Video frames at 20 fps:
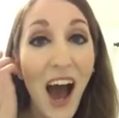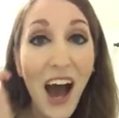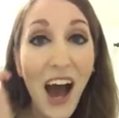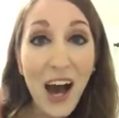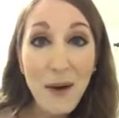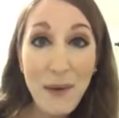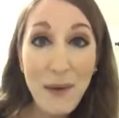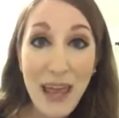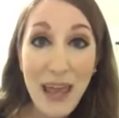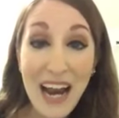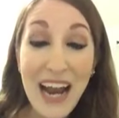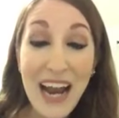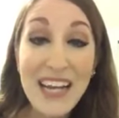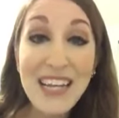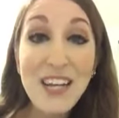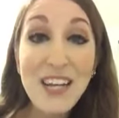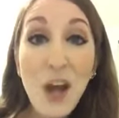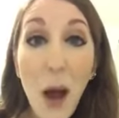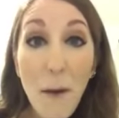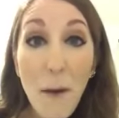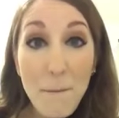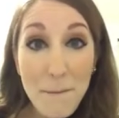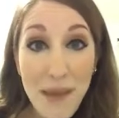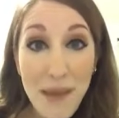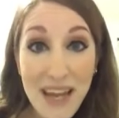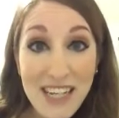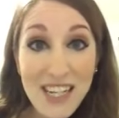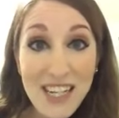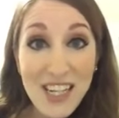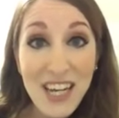Um, and I did not
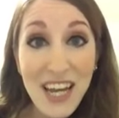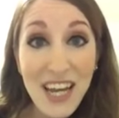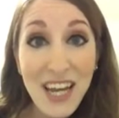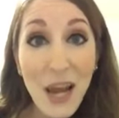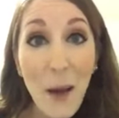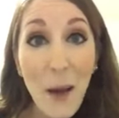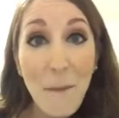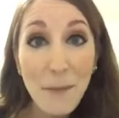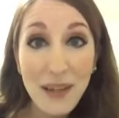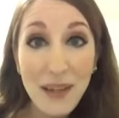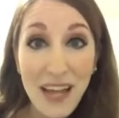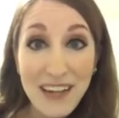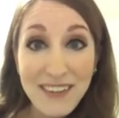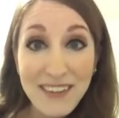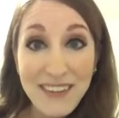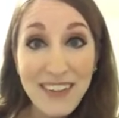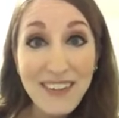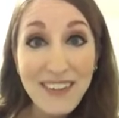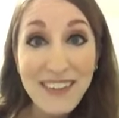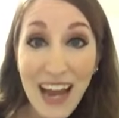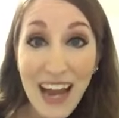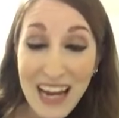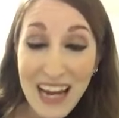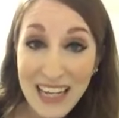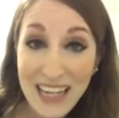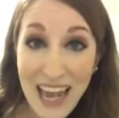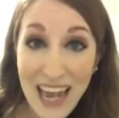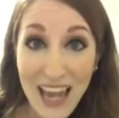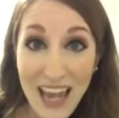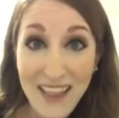mention Plexus
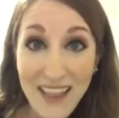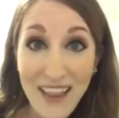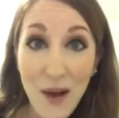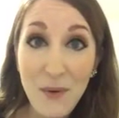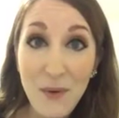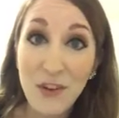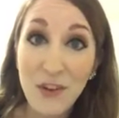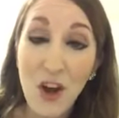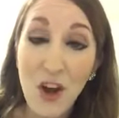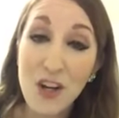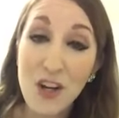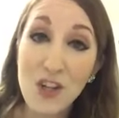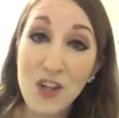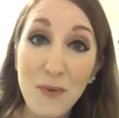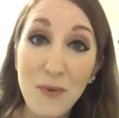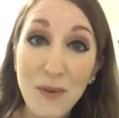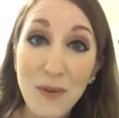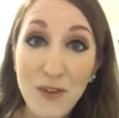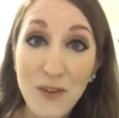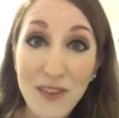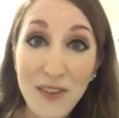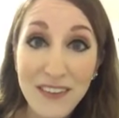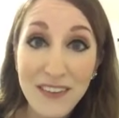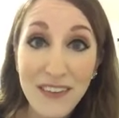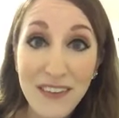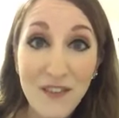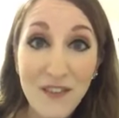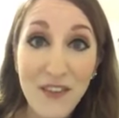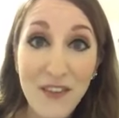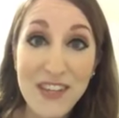again. That was October
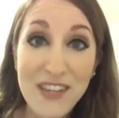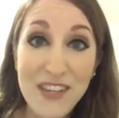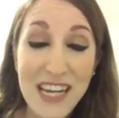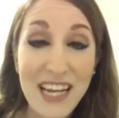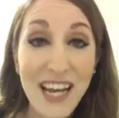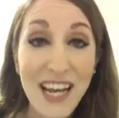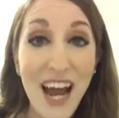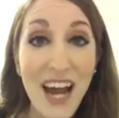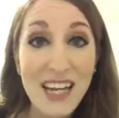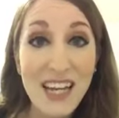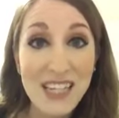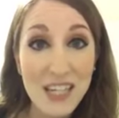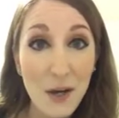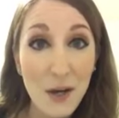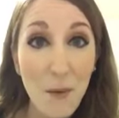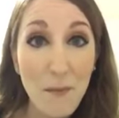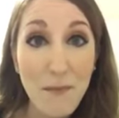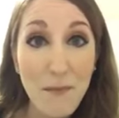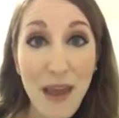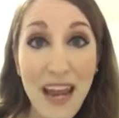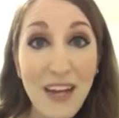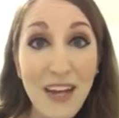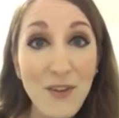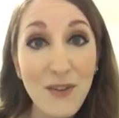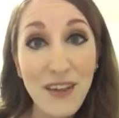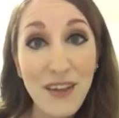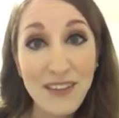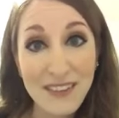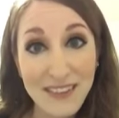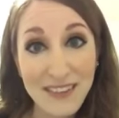2015 until May
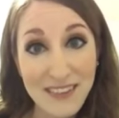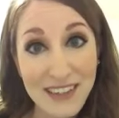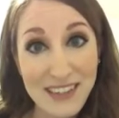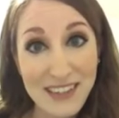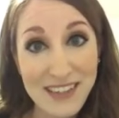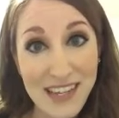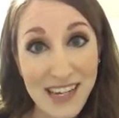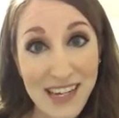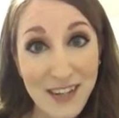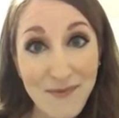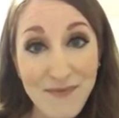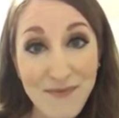2016.